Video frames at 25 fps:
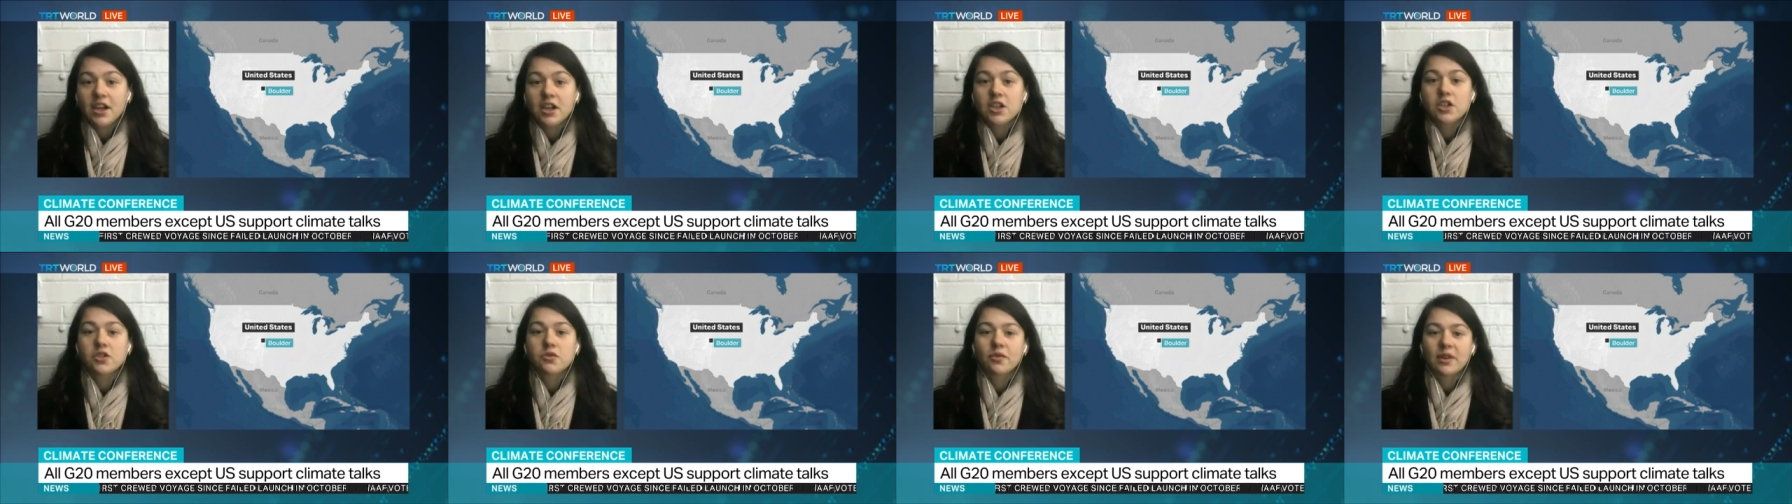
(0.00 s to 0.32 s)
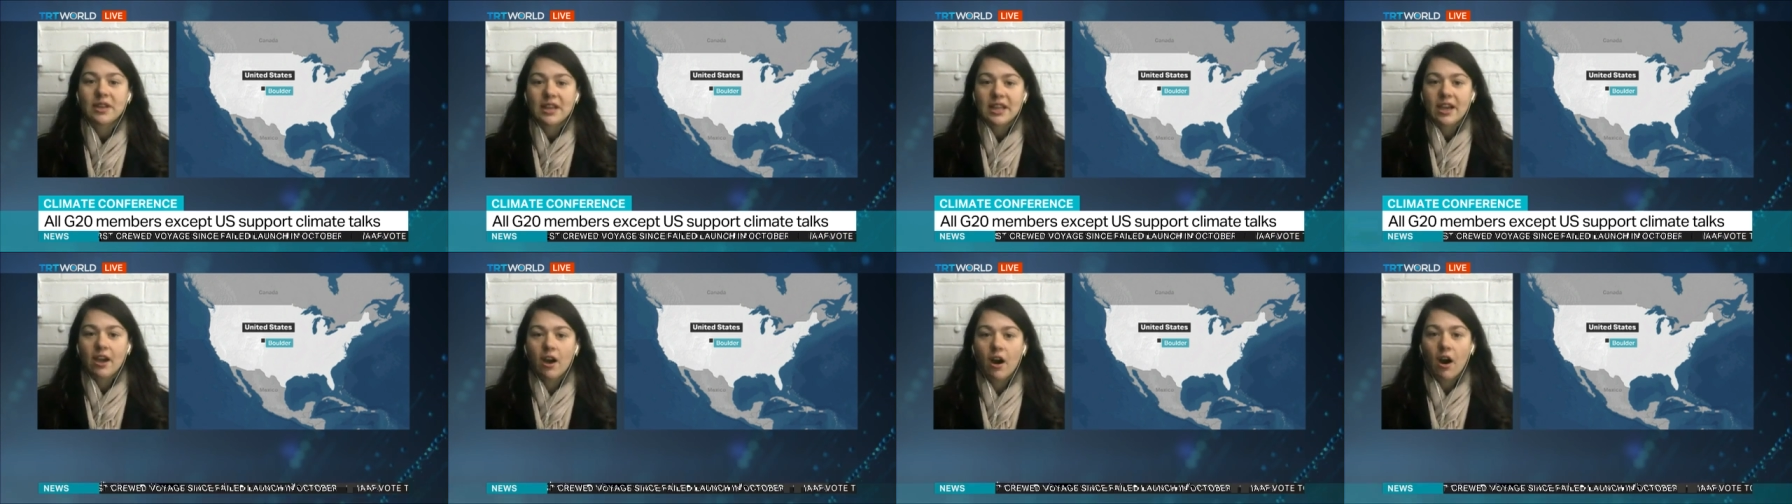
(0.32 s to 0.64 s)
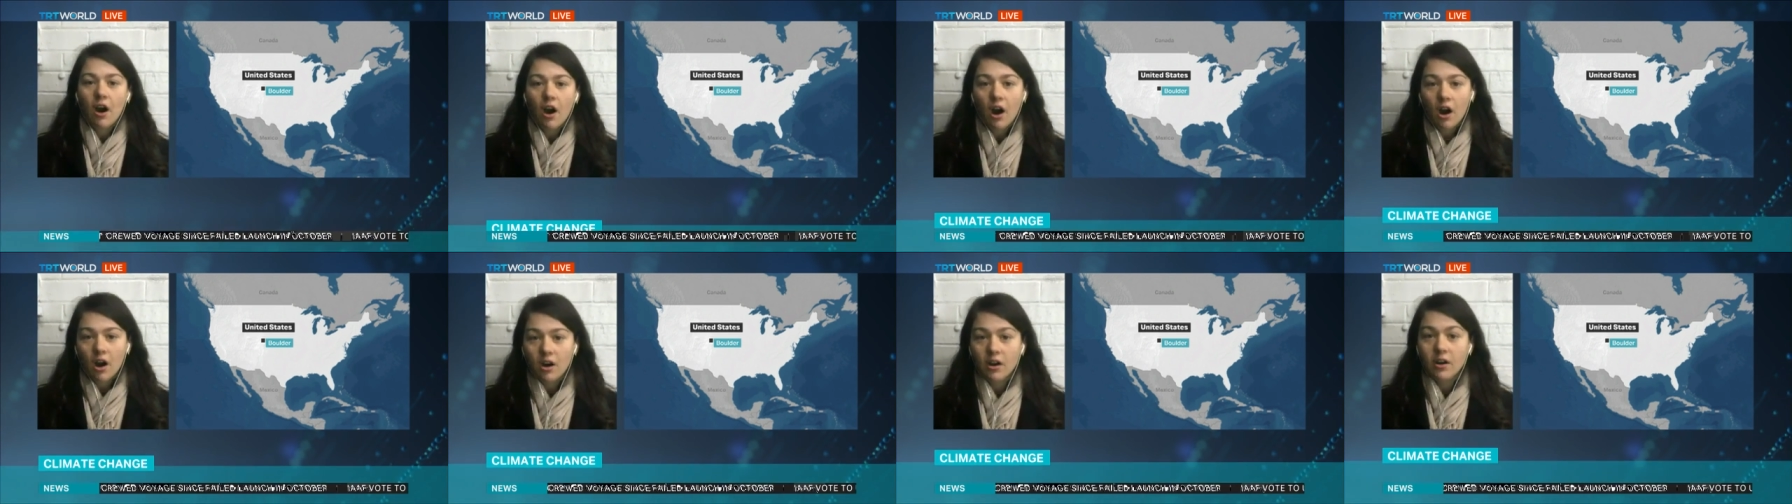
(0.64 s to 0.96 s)
I think it's
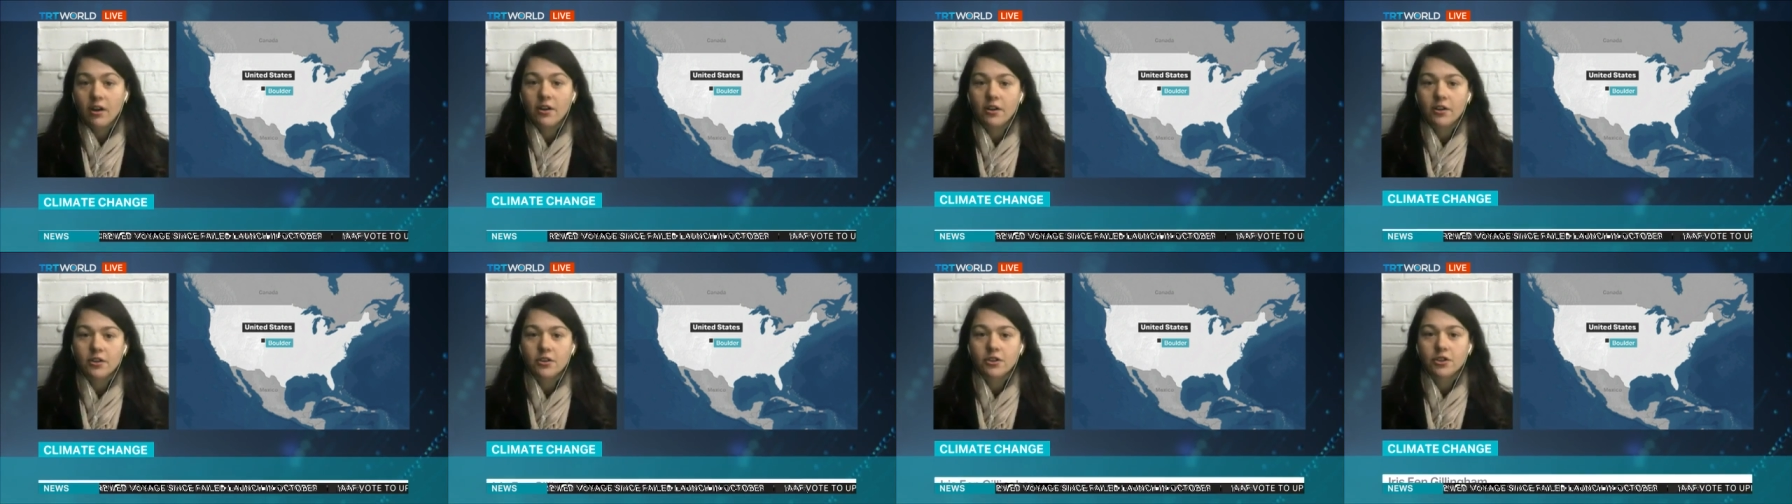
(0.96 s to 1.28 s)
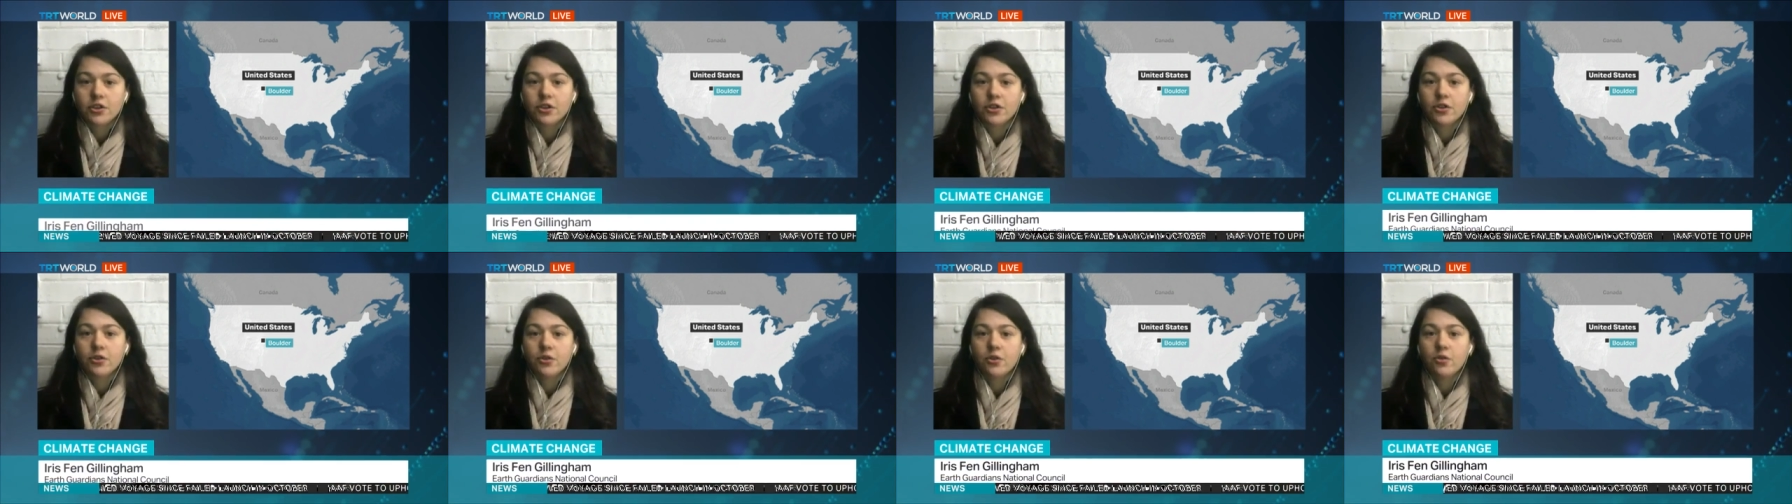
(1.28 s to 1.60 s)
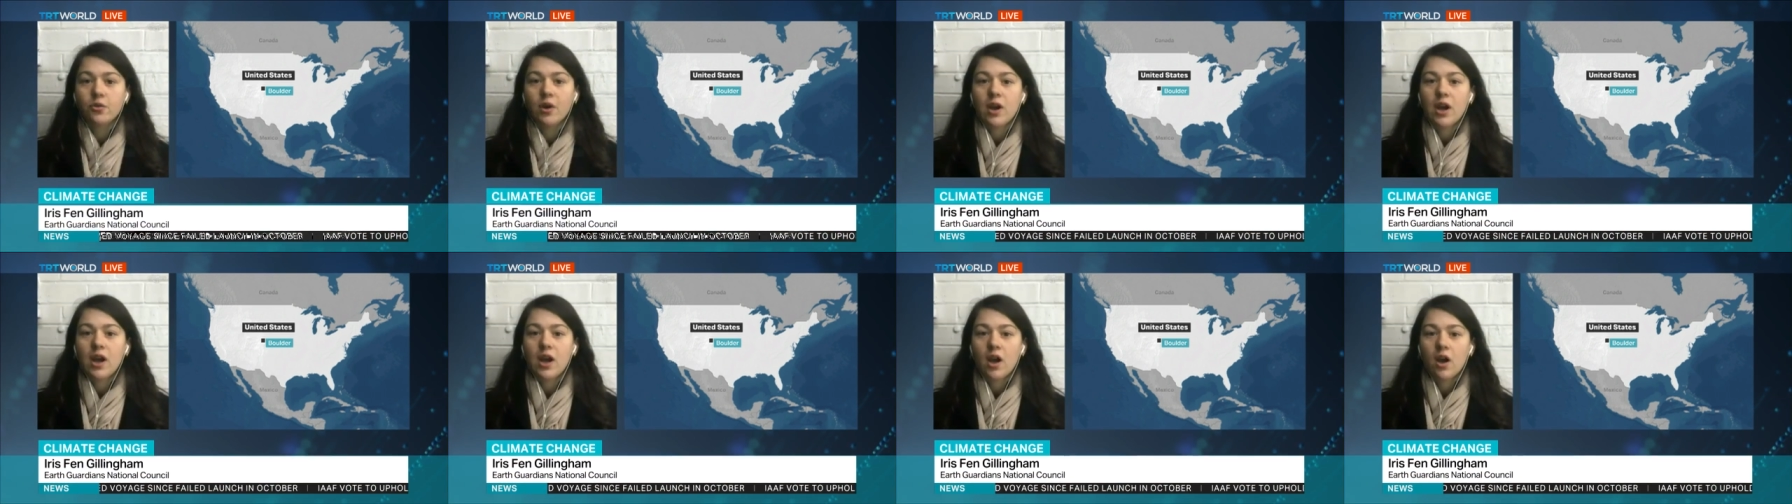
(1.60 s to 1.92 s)
really hard
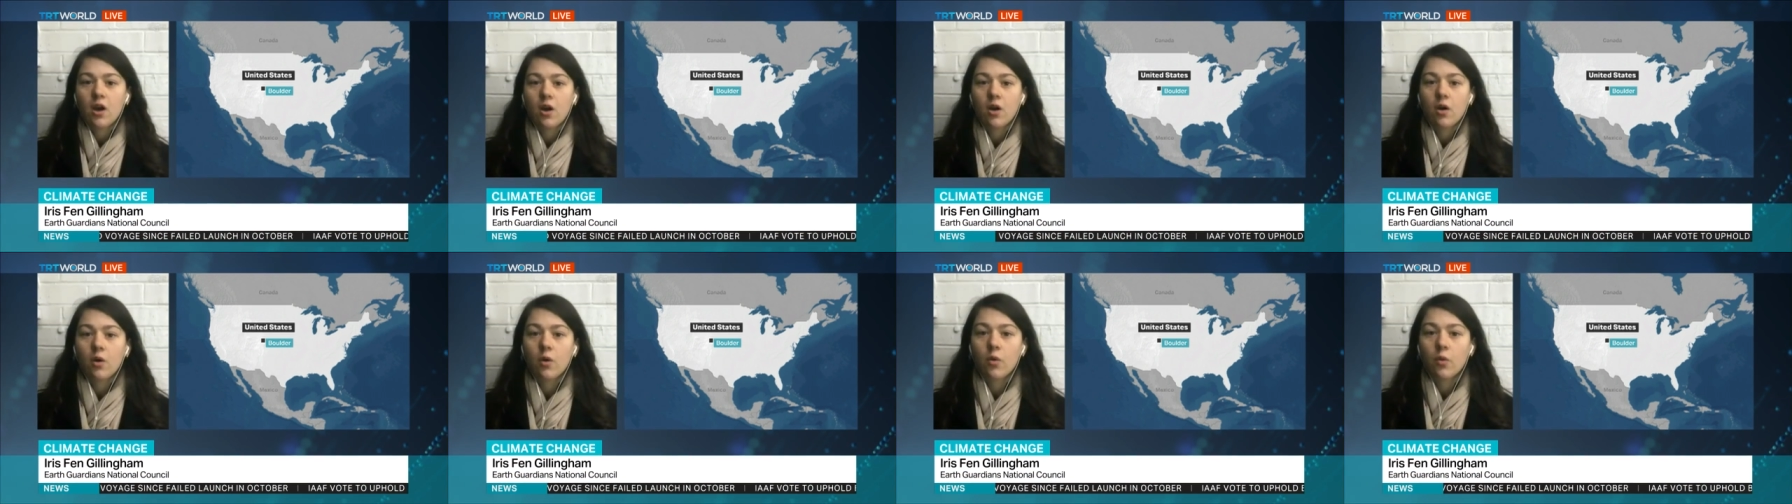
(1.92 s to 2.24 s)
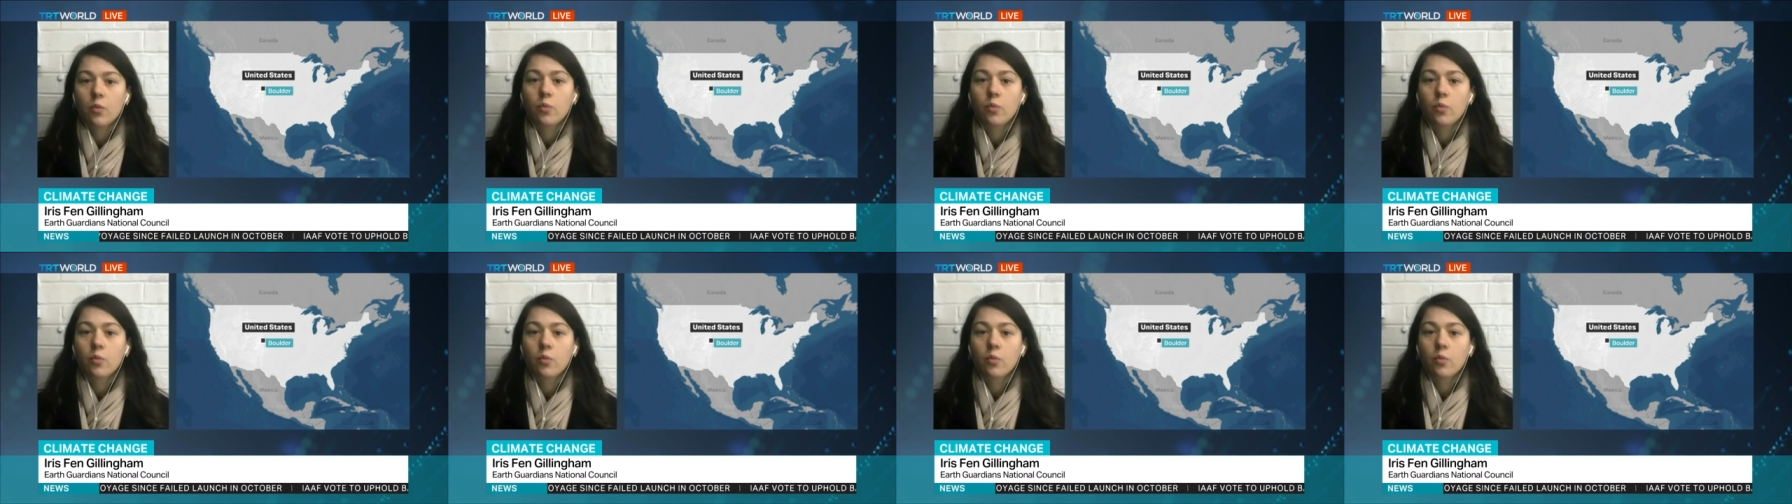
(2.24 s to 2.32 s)
to